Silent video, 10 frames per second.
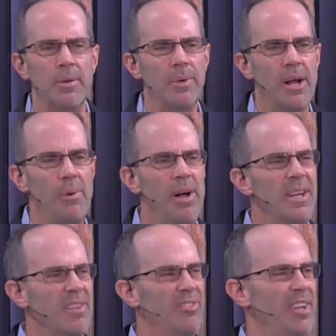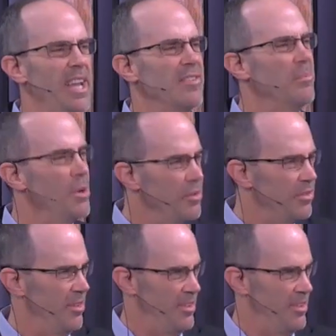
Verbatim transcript: And what I want you to see as he moves to